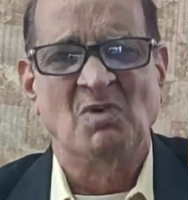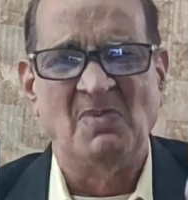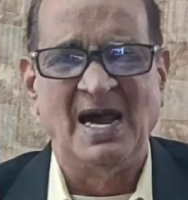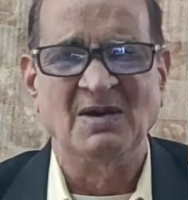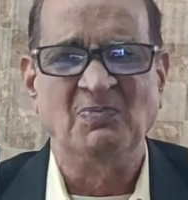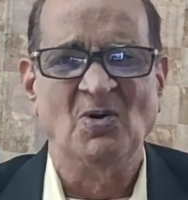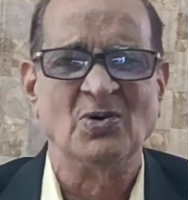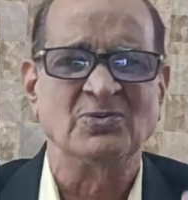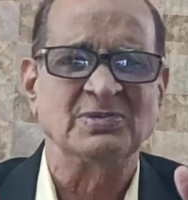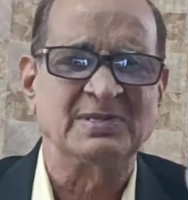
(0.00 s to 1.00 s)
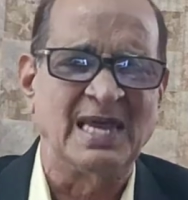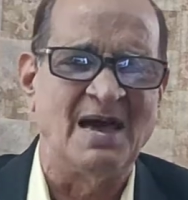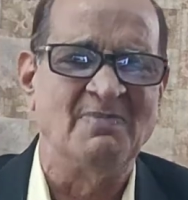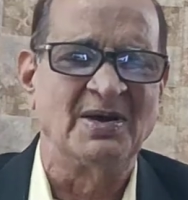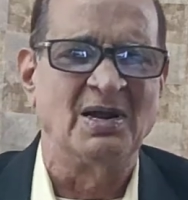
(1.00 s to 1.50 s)
Mobile phone,
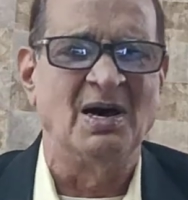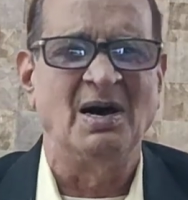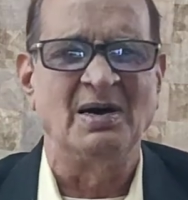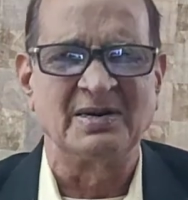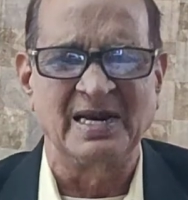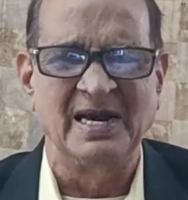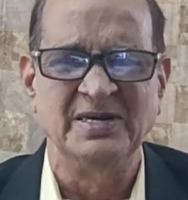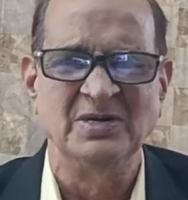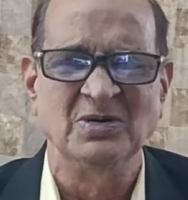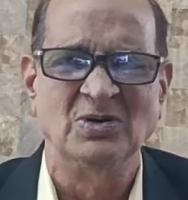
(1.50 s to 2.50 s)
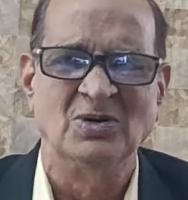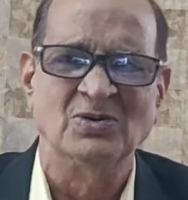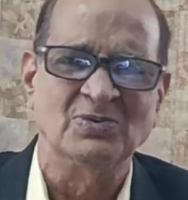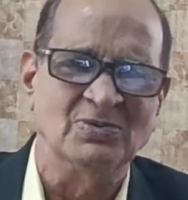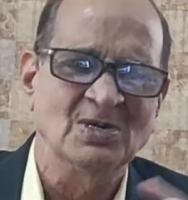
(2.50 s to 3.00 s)
camera,
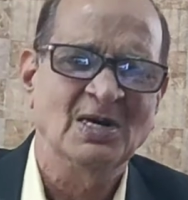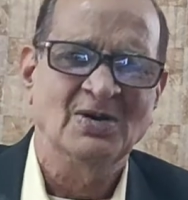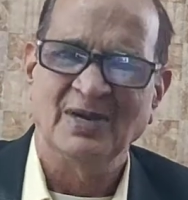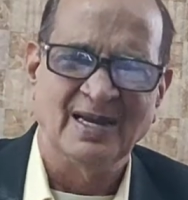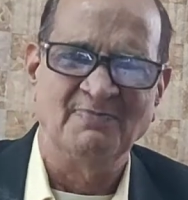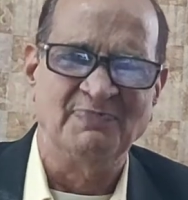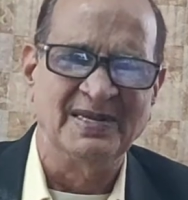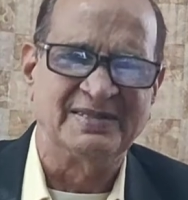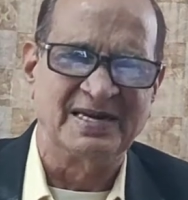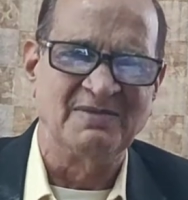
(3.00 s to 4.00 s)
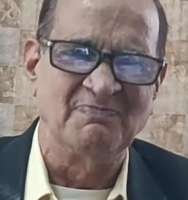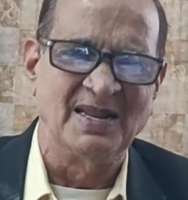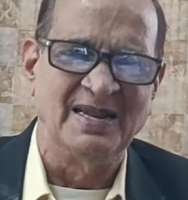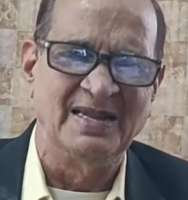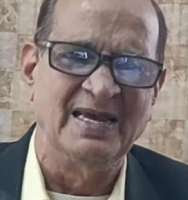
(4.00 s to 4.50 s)
radio, MP3
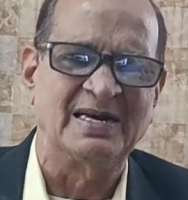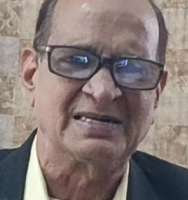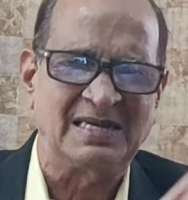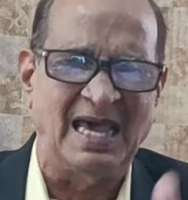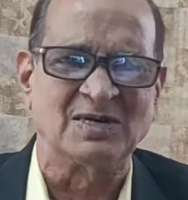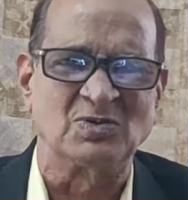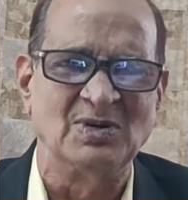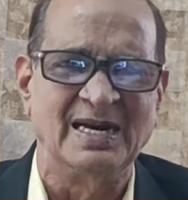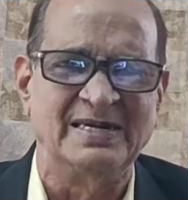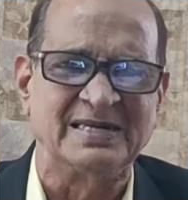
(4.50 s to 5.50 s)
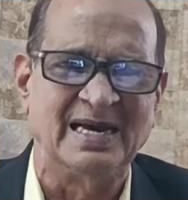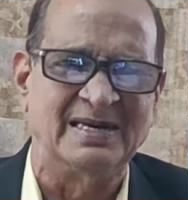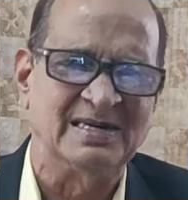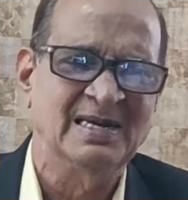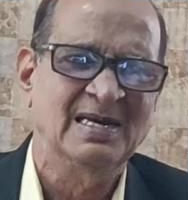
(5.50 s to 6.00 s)
player,
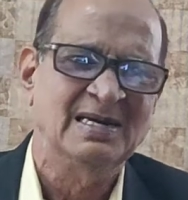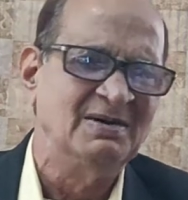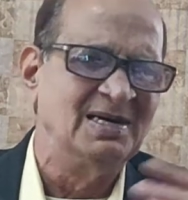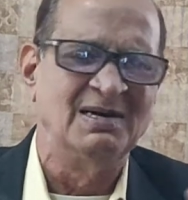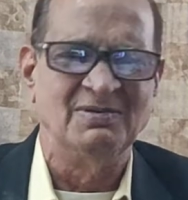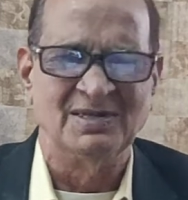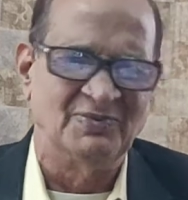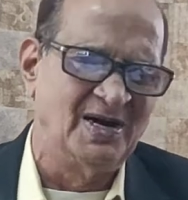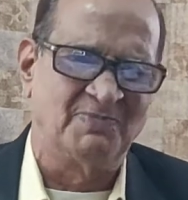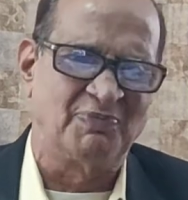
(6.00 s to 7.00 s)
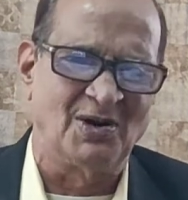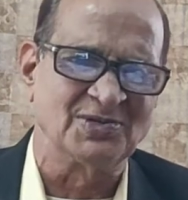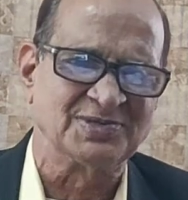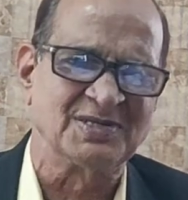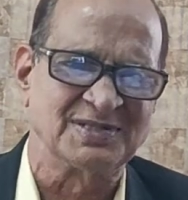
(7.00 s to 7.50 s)
calculator, uh, word
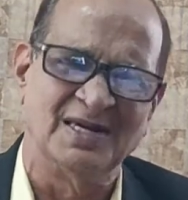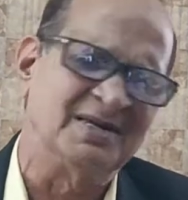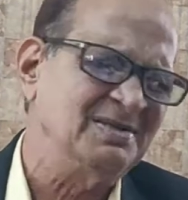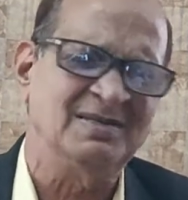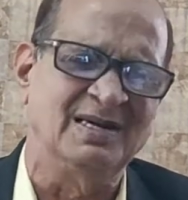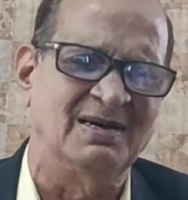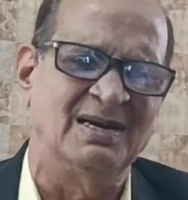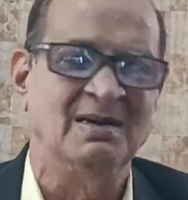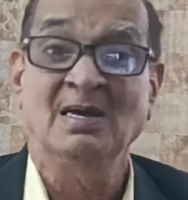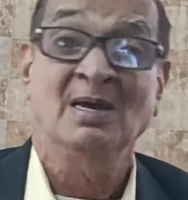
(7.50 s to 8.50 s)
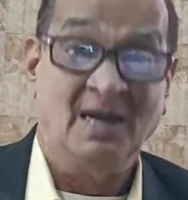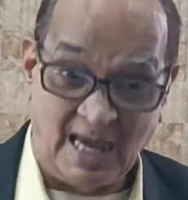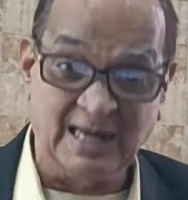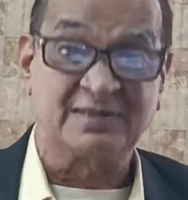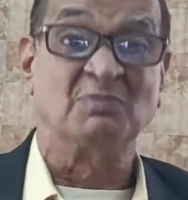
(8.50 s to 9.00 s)
processor,
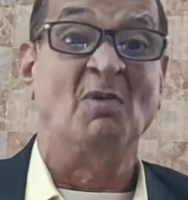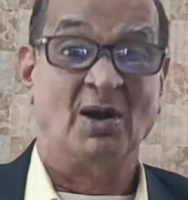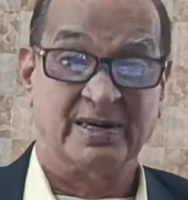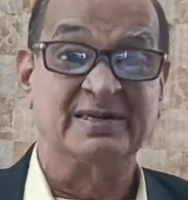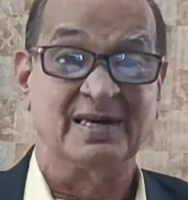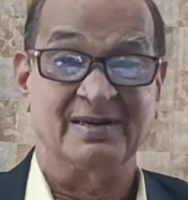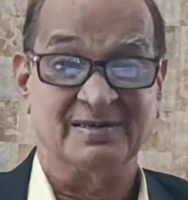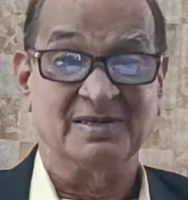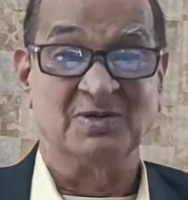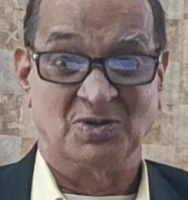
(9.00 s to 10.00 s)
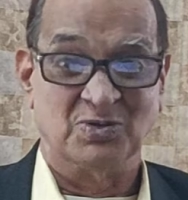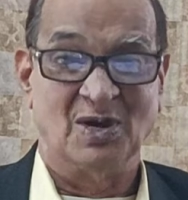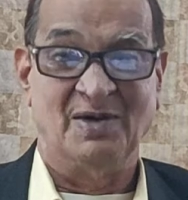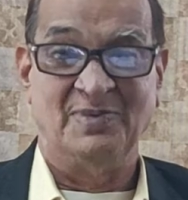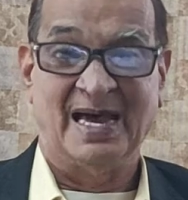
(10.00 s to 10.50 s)
health monitor. You know,
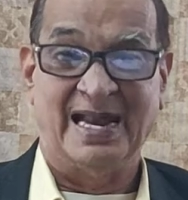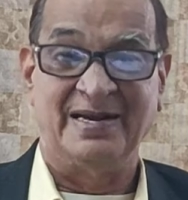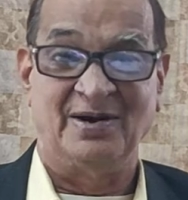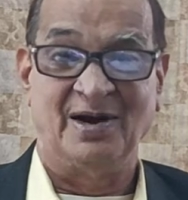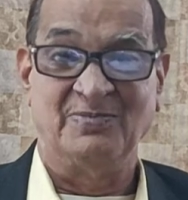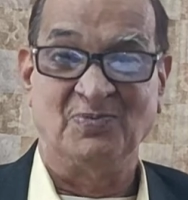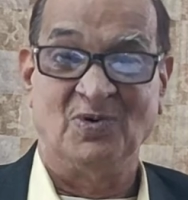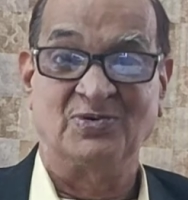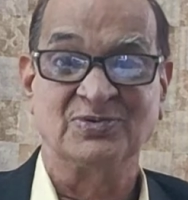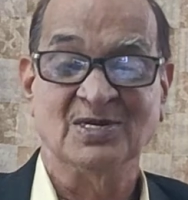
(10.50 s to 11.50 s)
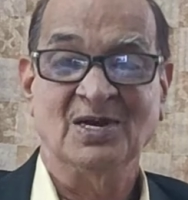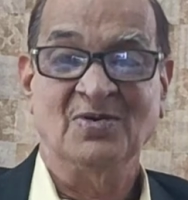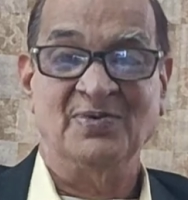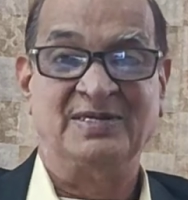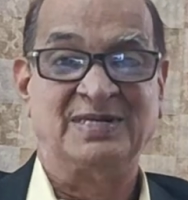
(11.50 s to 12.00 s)
you have the Android phone
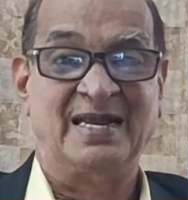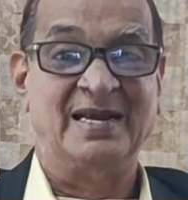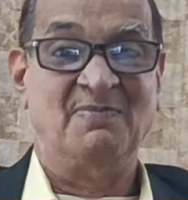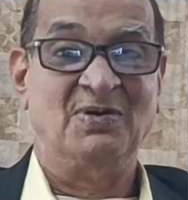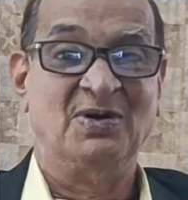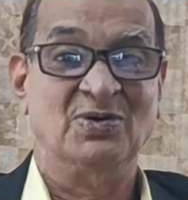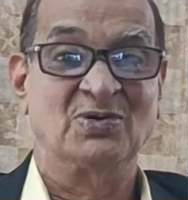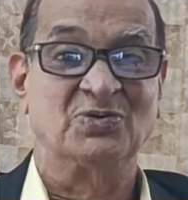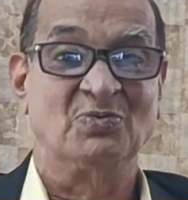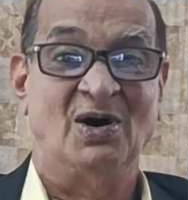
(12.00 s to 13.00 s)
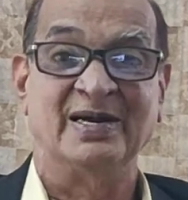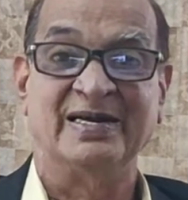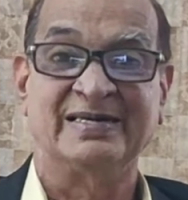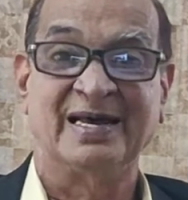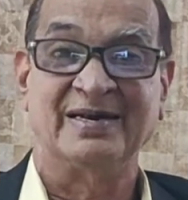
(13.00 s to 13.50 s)
which enable you to
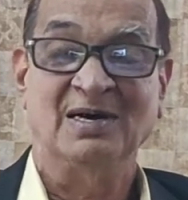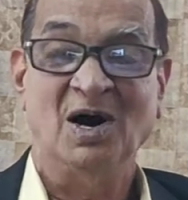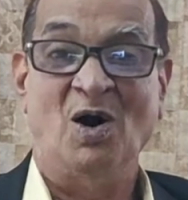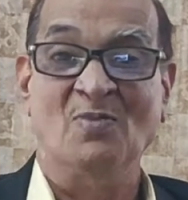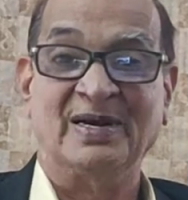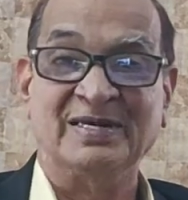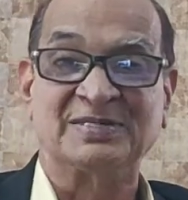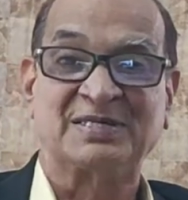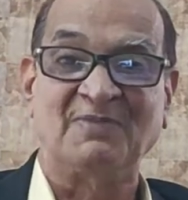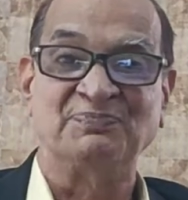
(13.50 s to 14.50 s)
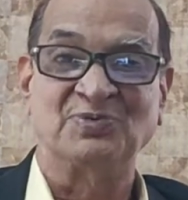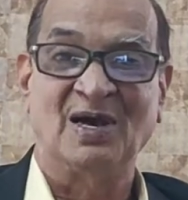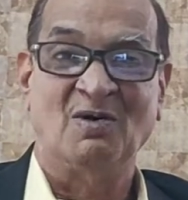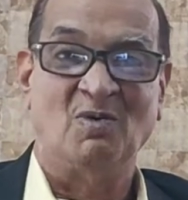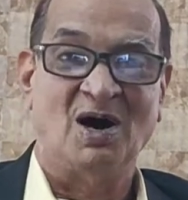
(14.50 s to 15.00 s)
monitor how many steps
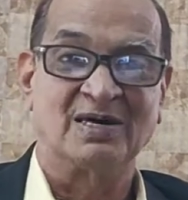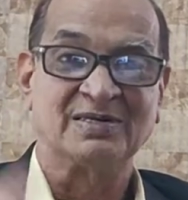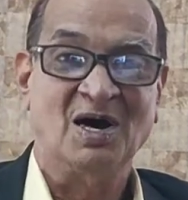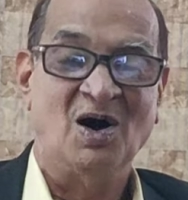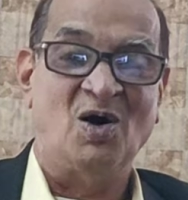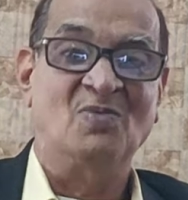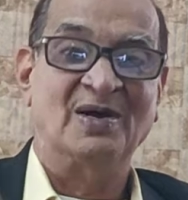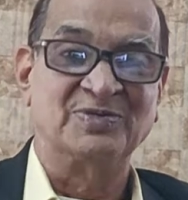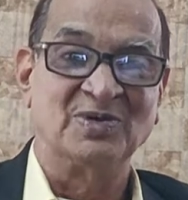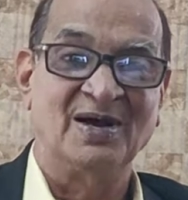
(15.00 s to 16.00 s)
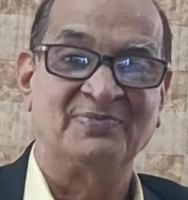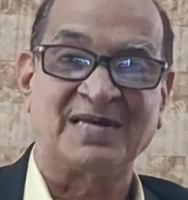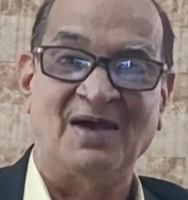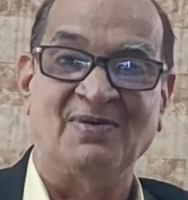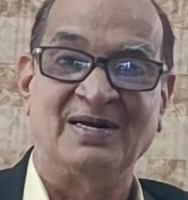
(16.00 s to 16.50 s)
you have walked, how much you have
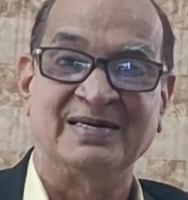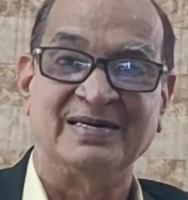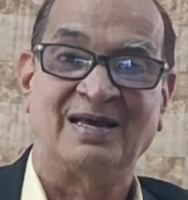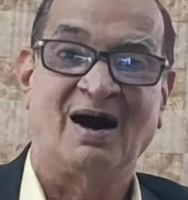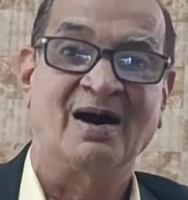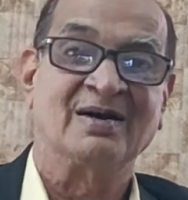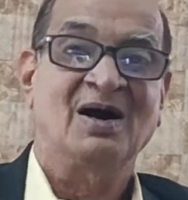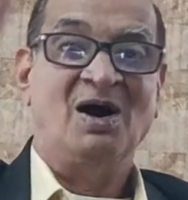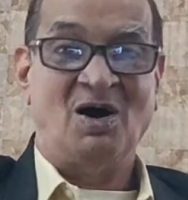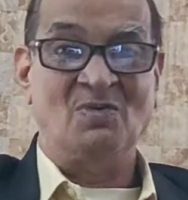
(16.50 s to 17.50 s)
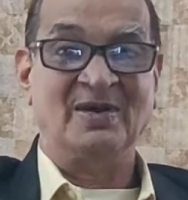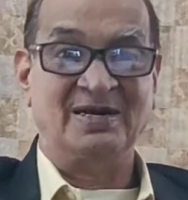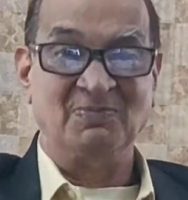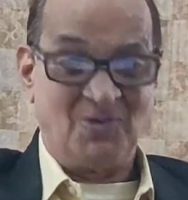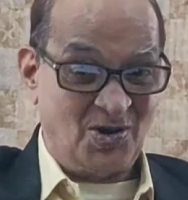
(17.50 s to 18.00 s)
traveled in car, how
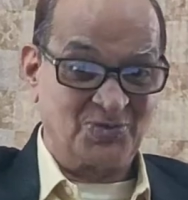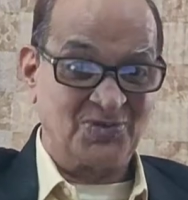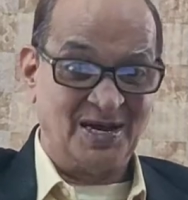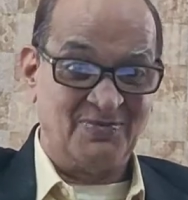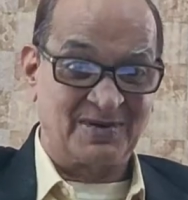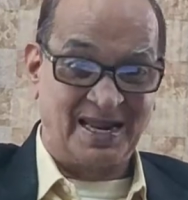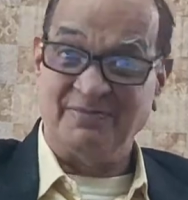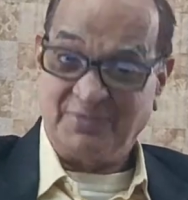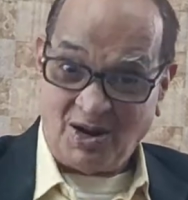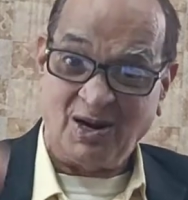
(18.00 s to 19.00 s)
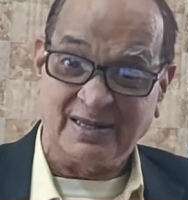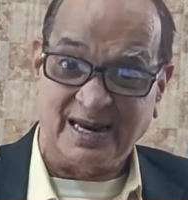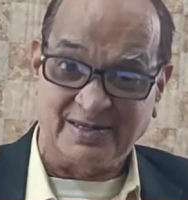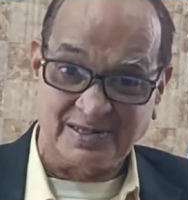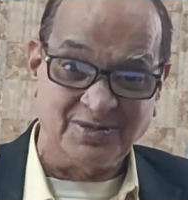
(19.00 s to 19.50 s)
many floors you have climbed, all
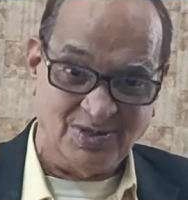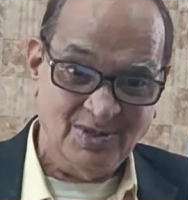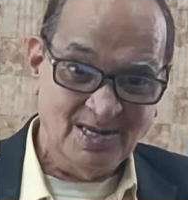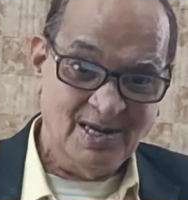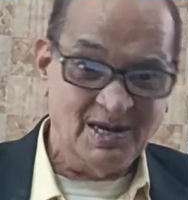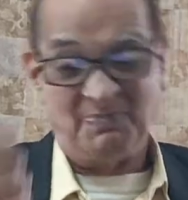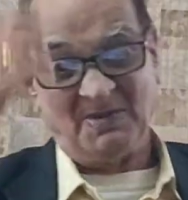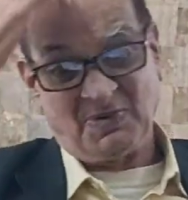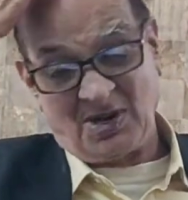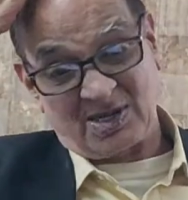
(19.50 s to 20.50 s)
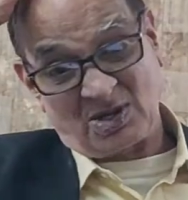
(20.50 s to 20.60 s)
that, you know. Uh, people